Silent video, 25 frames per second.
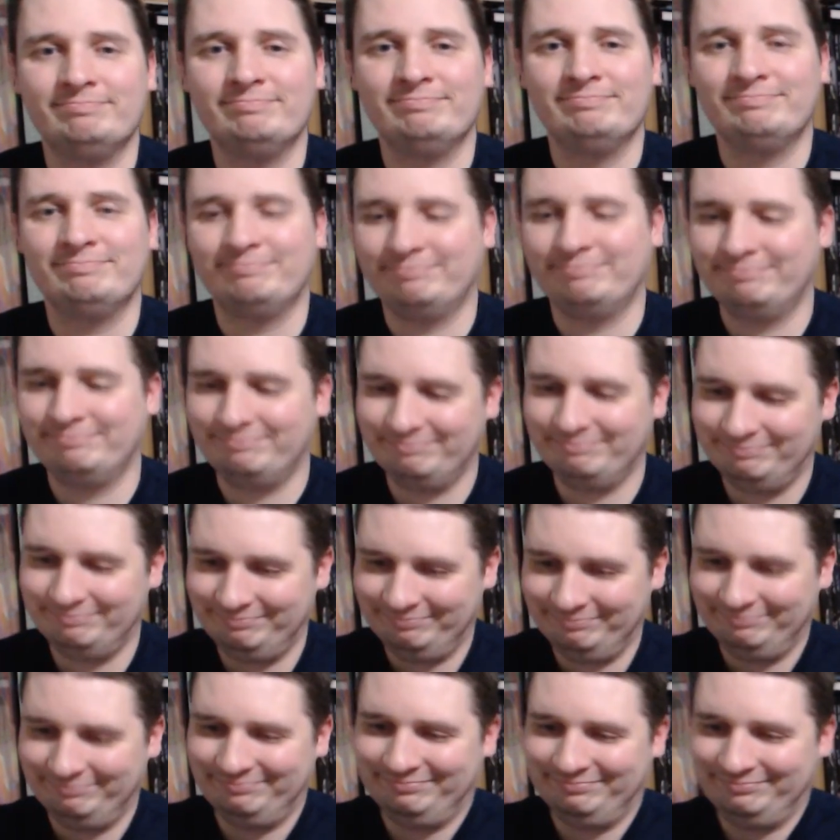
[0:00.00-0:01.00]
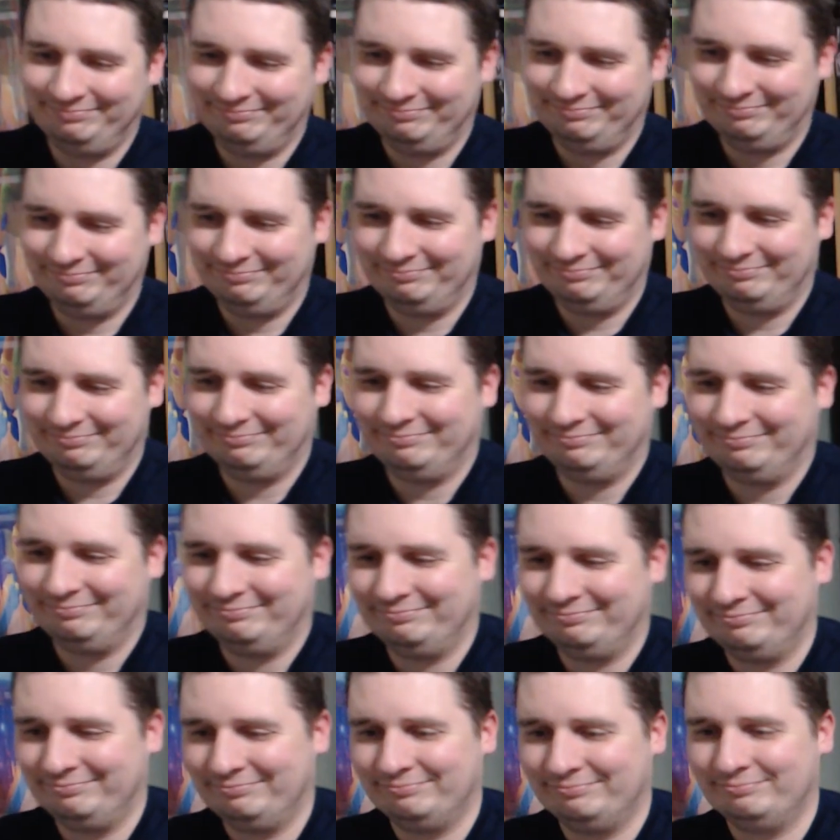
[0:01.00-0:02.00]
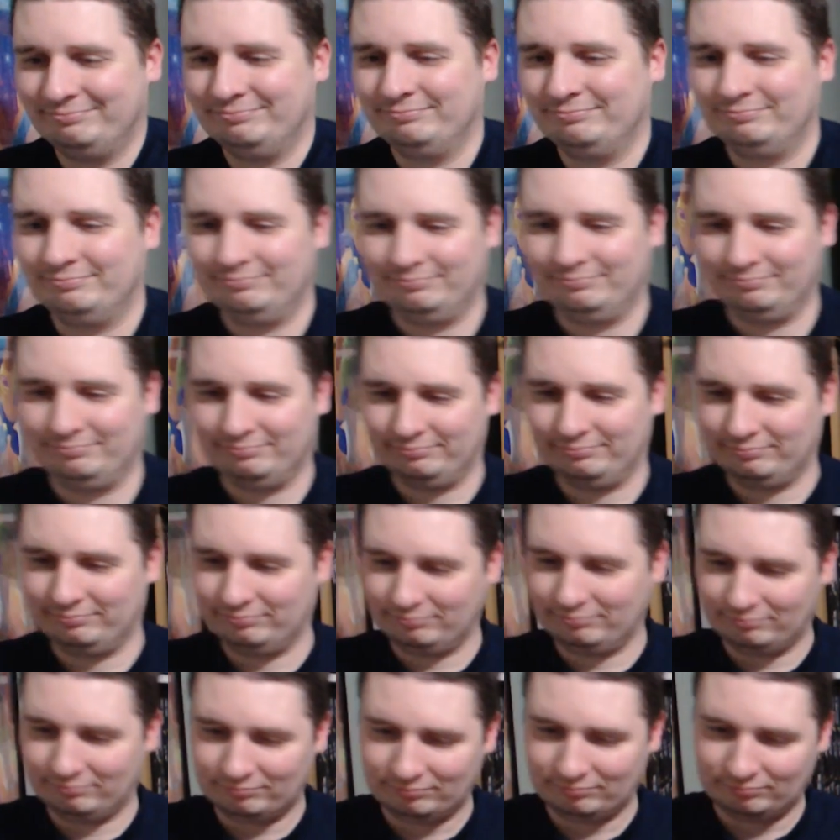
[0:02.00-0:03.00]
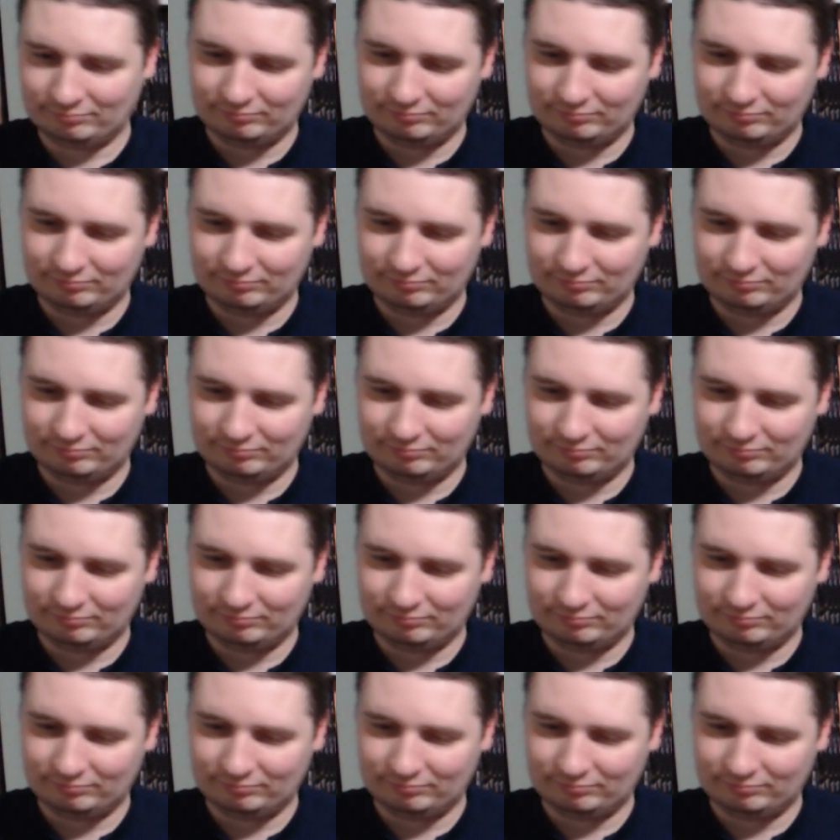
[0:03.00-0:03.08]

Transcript: This person isn't speaking.